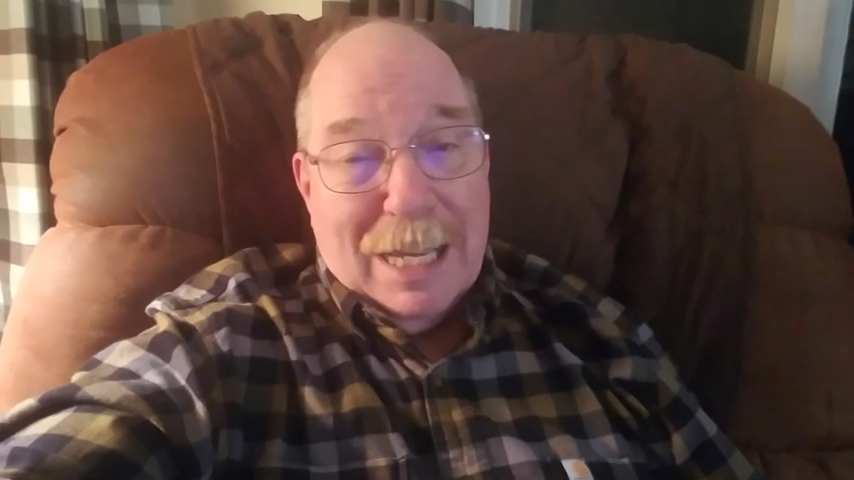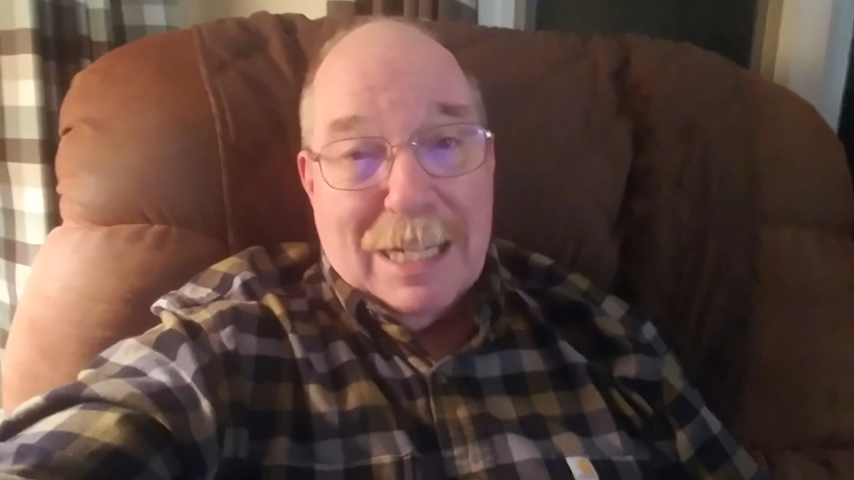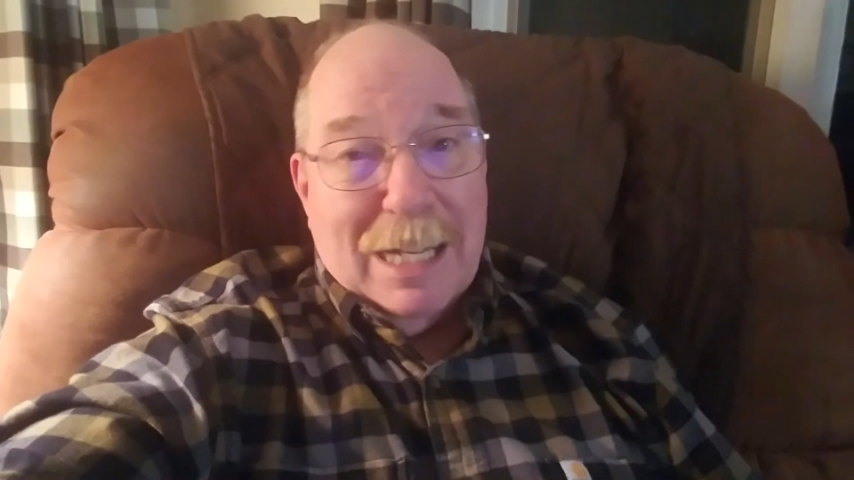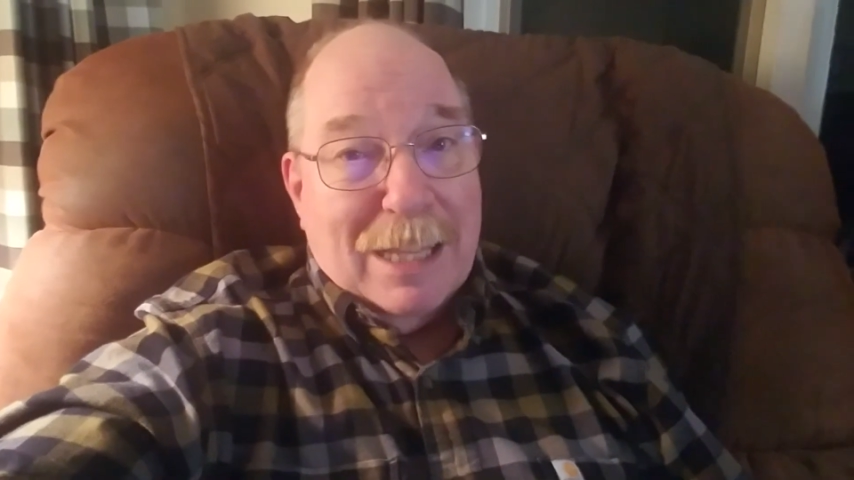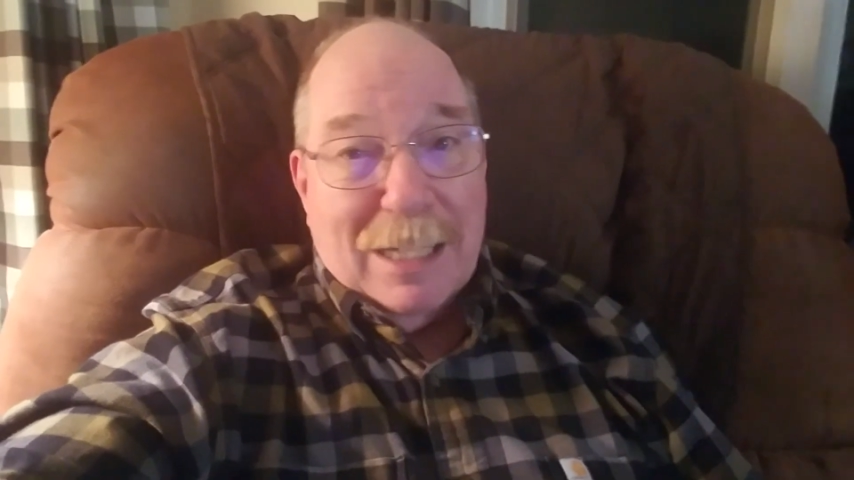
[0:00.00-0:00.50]
I
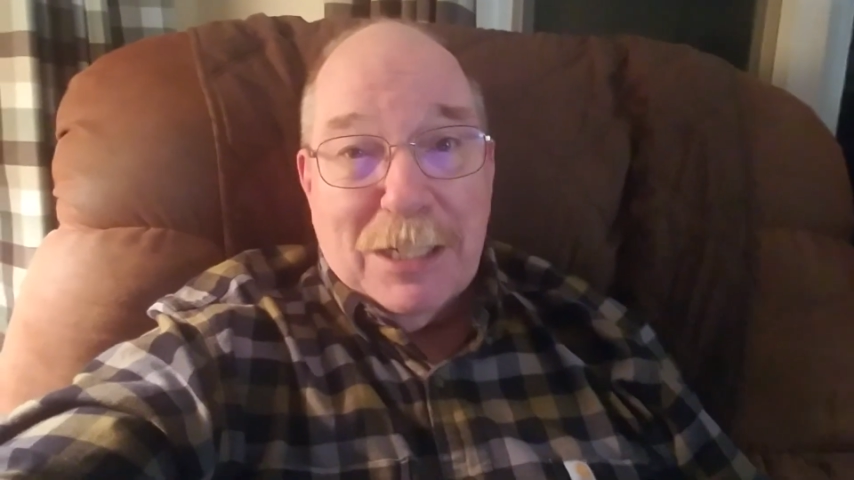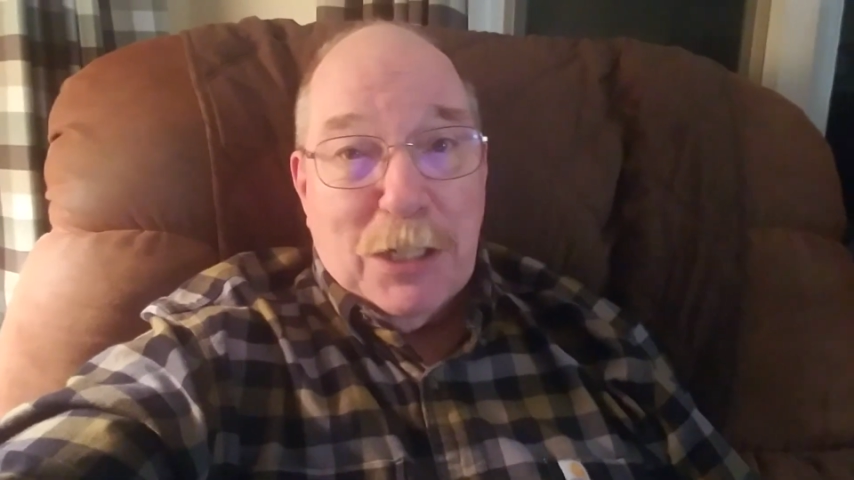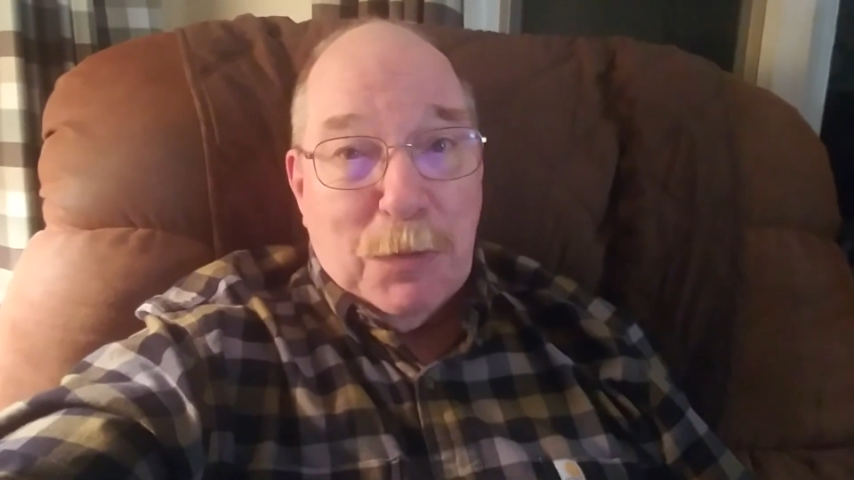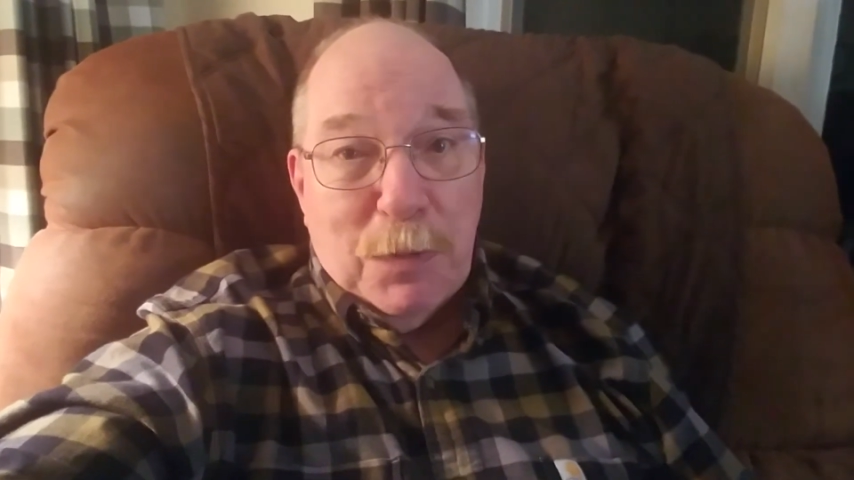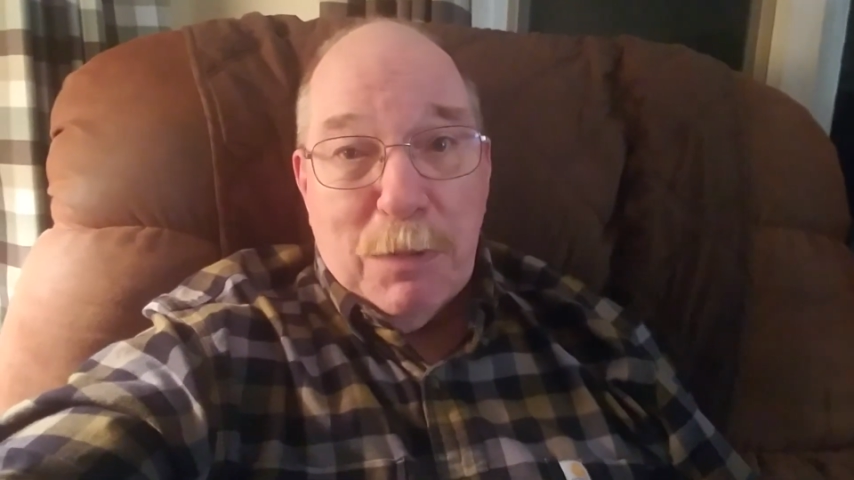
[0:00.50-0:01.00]
had nothing
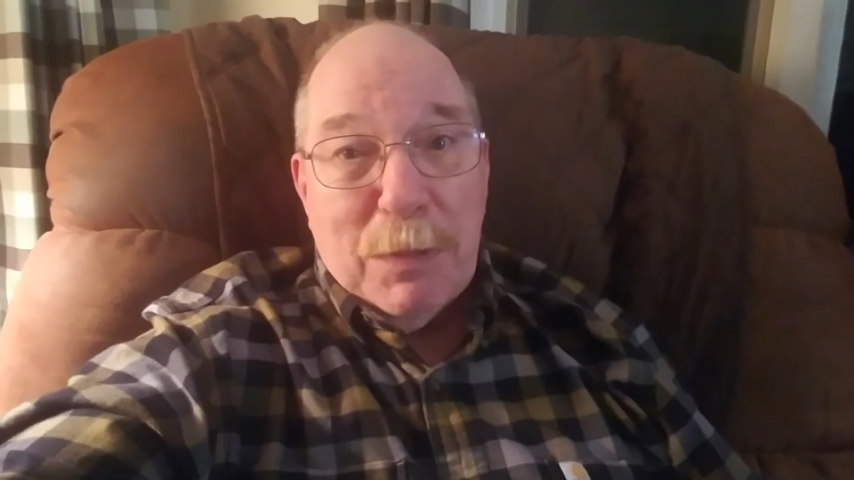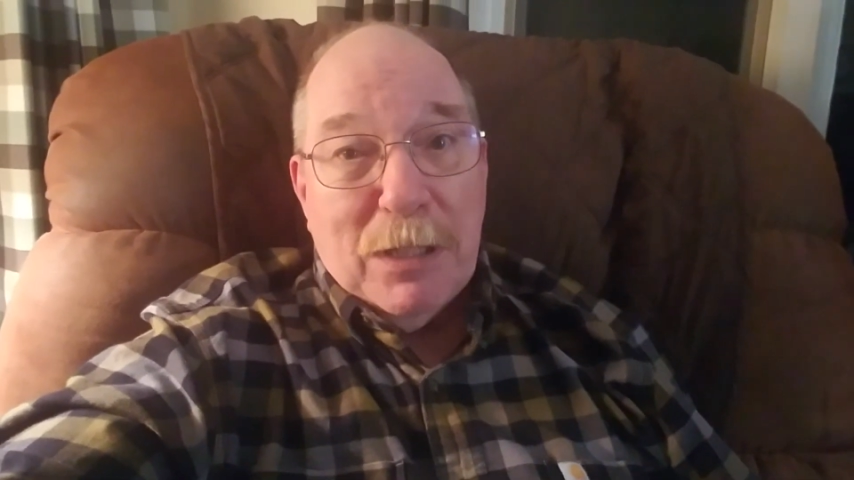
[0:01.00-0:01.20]
to do with the